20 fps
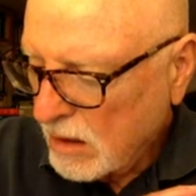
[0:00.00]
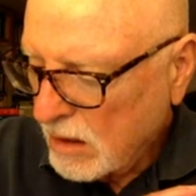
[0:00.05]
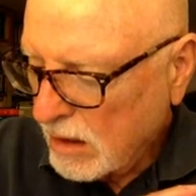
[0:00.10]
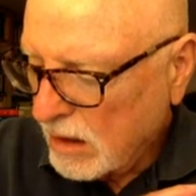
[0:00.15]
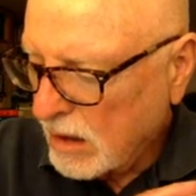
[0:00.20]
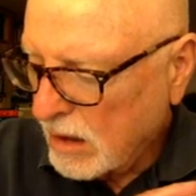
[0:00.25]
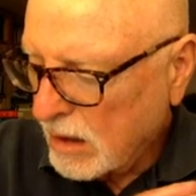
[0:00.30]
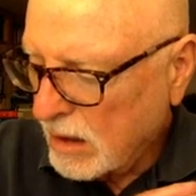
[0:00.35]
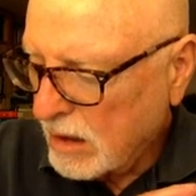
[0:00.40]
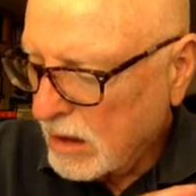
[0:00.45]

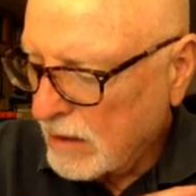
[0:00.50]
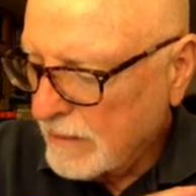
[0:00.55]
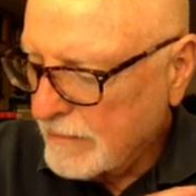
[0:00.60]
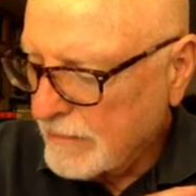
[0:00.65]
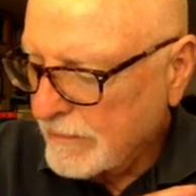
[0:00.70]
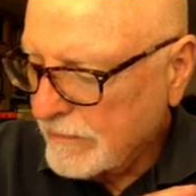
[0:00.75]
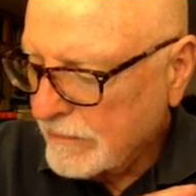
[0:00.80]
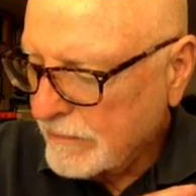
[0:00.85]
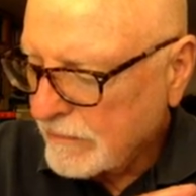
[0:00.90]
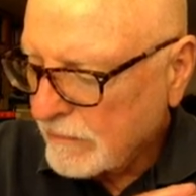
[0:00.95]

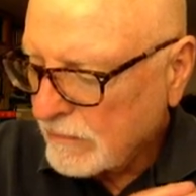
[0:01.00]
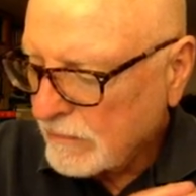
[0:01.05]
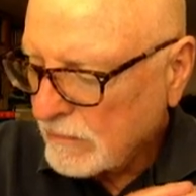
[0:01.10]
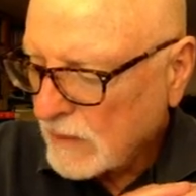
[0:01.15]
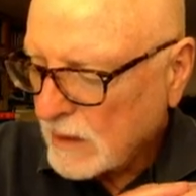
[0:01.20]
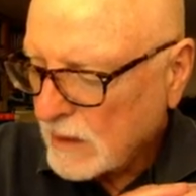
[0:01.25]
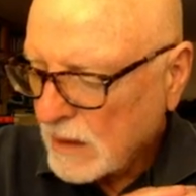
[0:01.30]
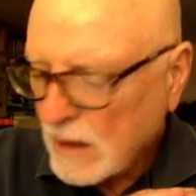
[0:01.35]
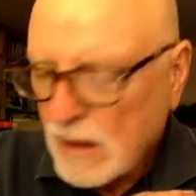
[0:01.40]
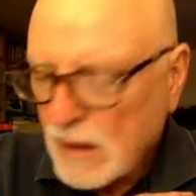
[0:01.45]
Um,
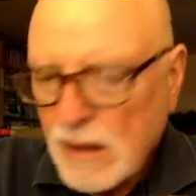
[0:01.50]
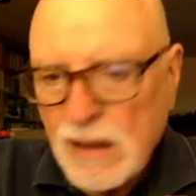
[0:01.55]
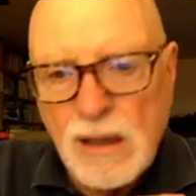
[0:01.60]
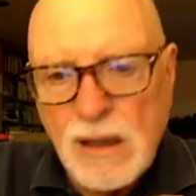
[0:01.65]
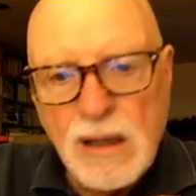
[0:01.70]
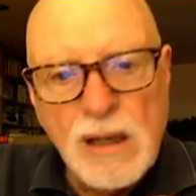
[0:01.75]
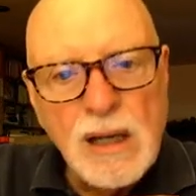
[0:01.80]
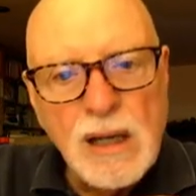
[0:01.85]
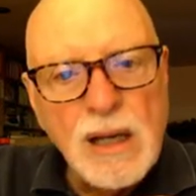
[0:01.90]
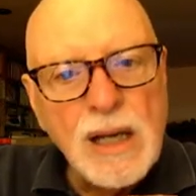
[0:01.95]

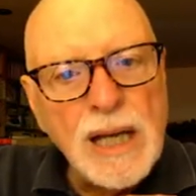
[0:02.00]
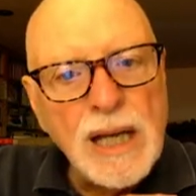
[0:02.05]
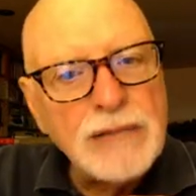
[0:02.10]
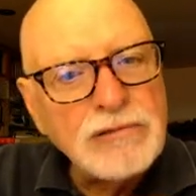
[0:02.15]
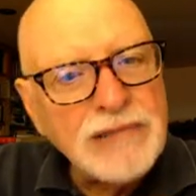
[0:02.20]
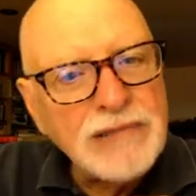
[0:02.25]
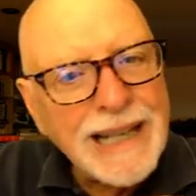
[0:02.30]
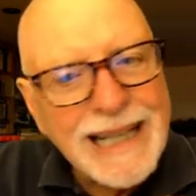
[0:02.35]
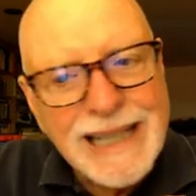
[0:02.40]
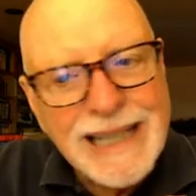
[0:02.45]

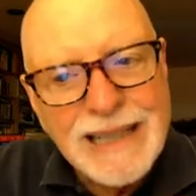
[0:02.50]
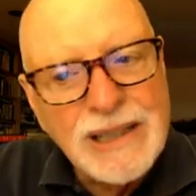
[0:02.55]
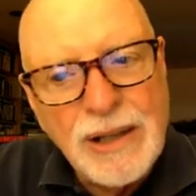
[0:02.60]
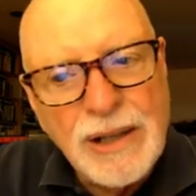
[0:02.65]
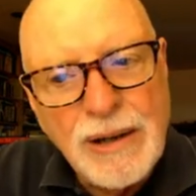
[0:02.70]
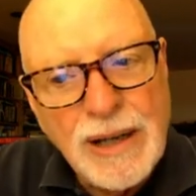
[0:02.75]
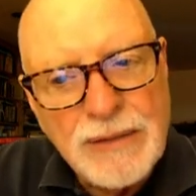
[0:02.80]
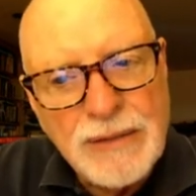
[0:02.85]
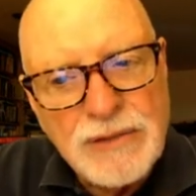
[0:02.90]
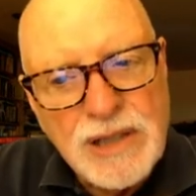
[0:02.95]
and Reagan,
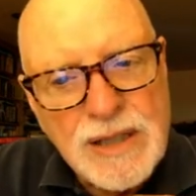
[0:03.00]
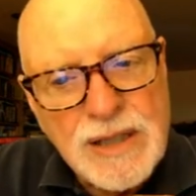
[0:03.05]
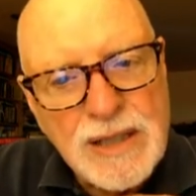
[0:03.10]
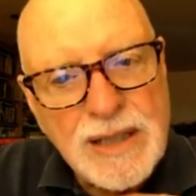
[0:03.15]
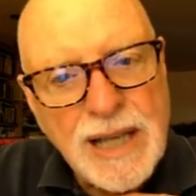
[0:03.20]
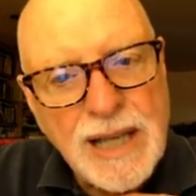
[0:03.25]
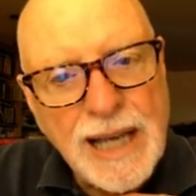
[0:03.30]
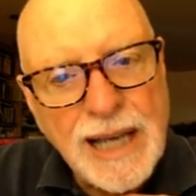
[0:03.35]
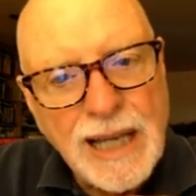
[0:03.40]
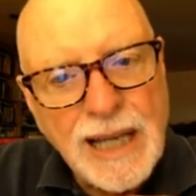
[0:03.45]
you have to
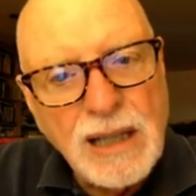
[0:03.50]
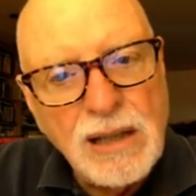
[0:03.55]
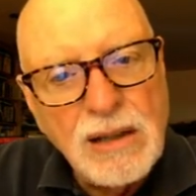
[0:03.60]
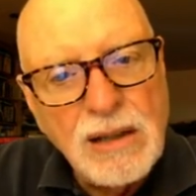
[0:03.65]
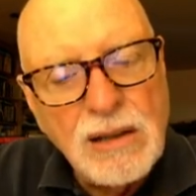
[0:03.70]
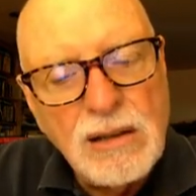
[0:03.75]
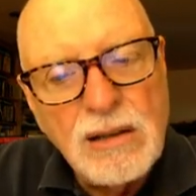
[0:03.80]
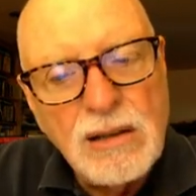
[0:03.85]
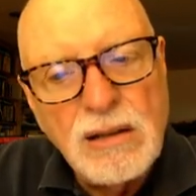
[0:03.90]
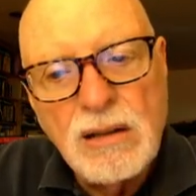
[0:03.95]
say,
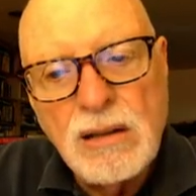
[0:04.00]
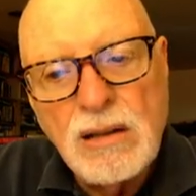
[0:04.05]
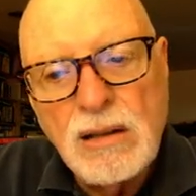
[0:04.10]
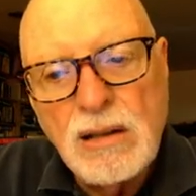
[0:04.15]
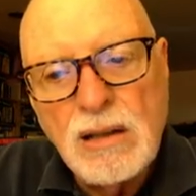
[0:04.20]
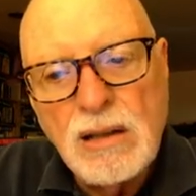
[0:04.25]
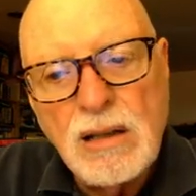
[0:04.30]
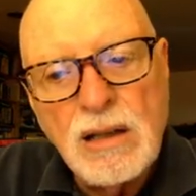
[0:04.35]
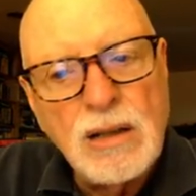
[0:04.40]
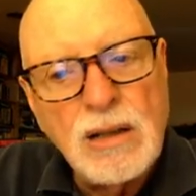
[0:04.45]

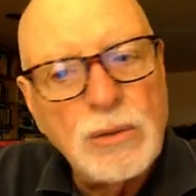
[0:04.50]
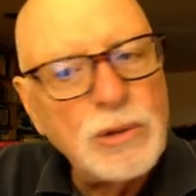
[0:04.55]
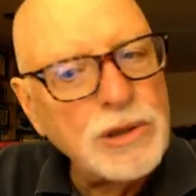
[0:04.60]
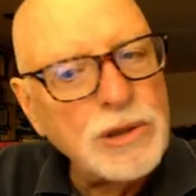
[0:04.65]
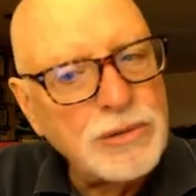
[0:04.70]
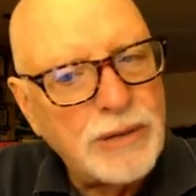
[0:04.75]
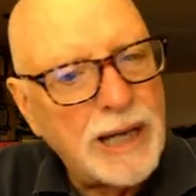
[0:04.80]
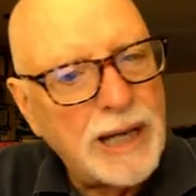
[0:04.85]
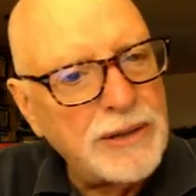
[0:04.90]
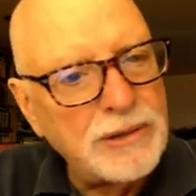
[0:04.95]

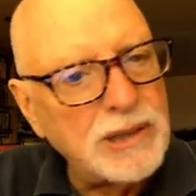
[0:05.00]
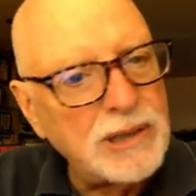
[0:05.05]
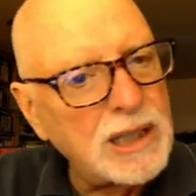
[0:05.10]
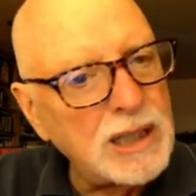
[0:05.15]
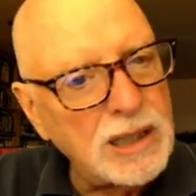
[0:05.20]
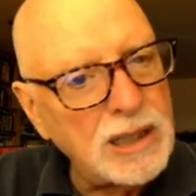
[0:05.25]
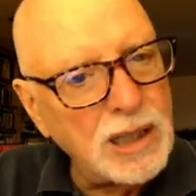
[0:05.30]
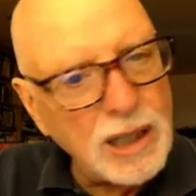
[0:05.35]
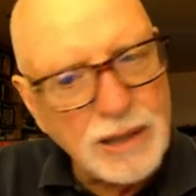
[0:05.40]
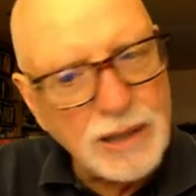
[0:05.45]
was rather
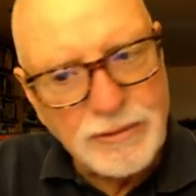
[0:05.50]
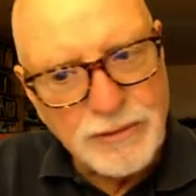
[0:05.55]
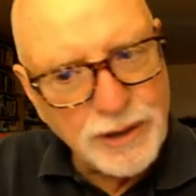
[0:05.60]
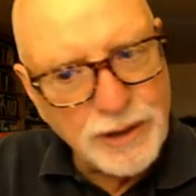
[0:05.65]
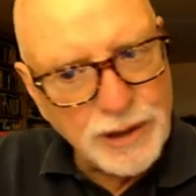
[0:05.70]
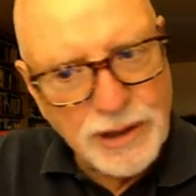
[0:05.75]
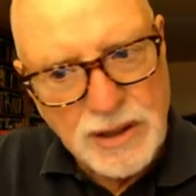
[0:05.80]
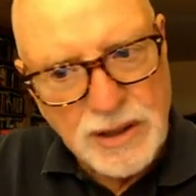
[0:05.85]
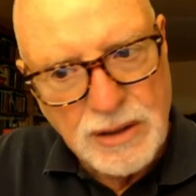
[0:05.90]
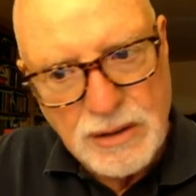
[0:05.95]
a
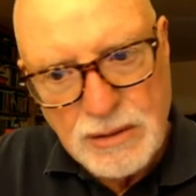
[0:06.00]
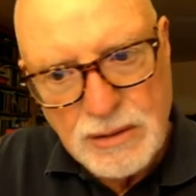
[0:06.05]
convert